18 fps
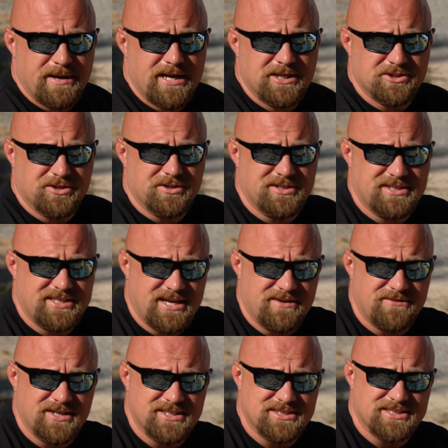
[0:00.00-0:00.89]
major
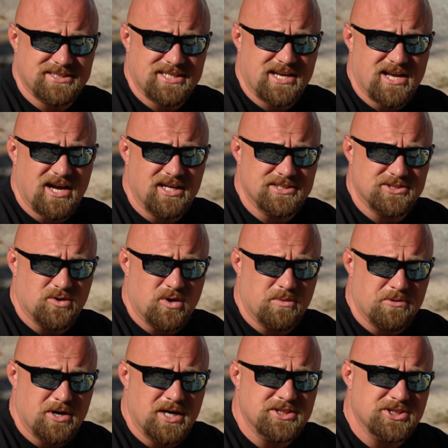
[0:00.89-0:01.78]
divots, cuts, or
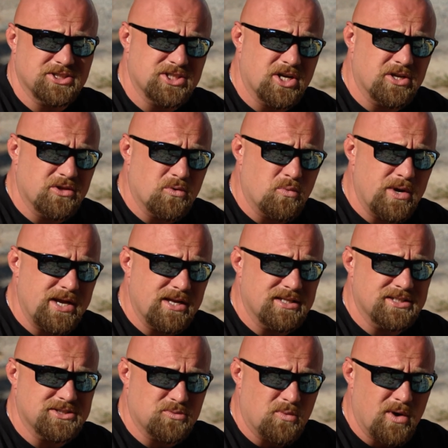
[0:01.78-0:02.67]
abrasions on the
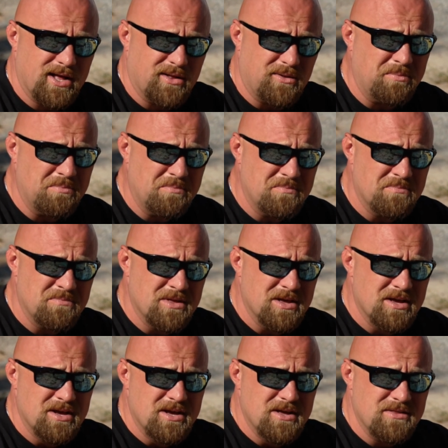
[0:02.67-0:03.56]
wheel as well.
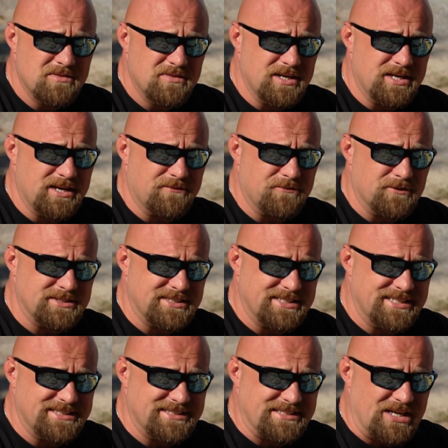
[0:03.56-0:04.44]
The
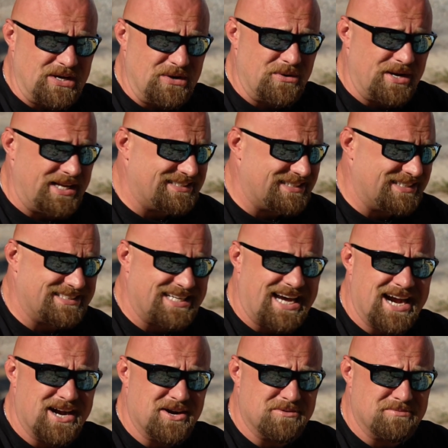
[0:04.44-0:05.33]
difference is though, it's a
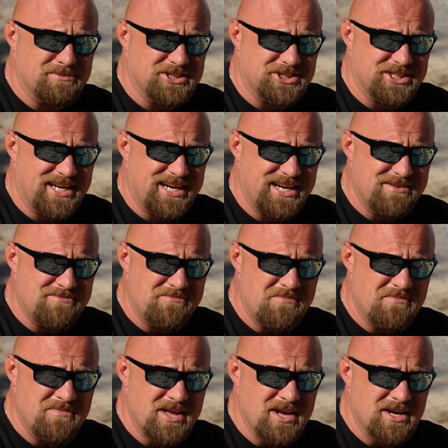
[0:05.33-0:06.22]
tired machine,
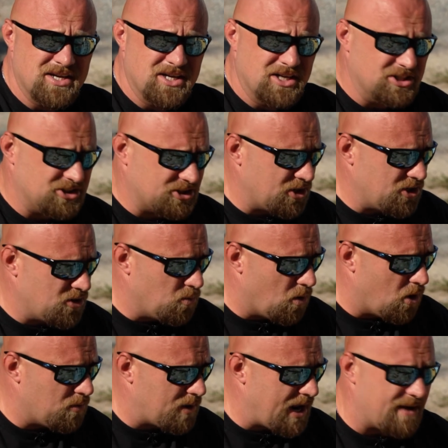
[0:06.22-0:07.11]
so you
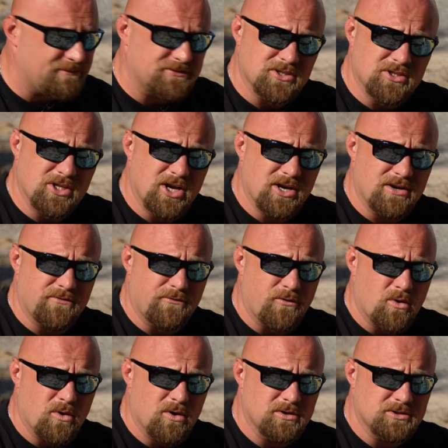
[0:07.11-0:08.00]
won't have to look
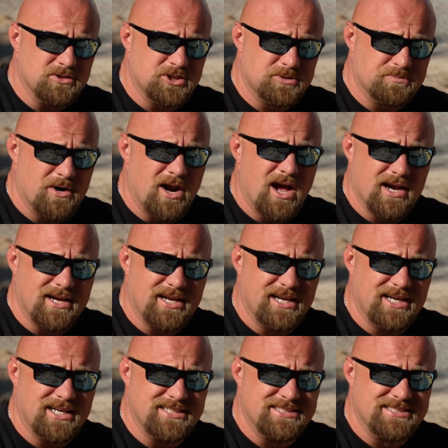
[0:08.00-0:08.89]
for
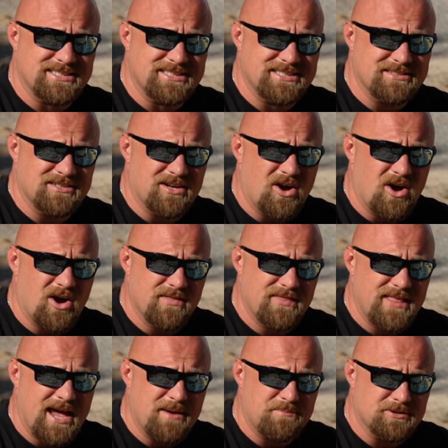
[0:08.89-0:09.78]
sprockets
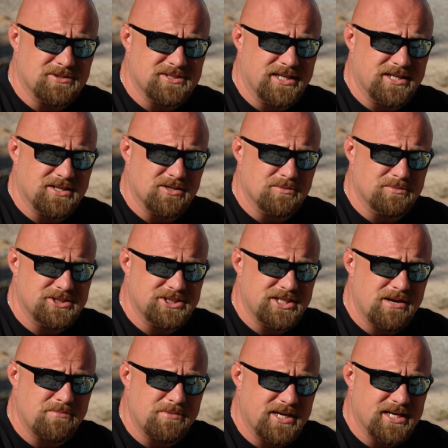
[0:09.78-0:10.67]
on that particular
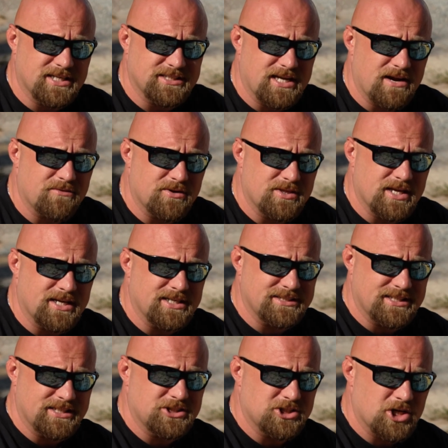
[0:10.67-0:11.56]
machine because everything
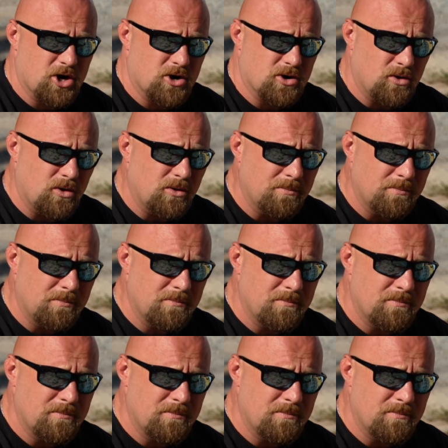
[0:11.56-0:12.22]
is internal.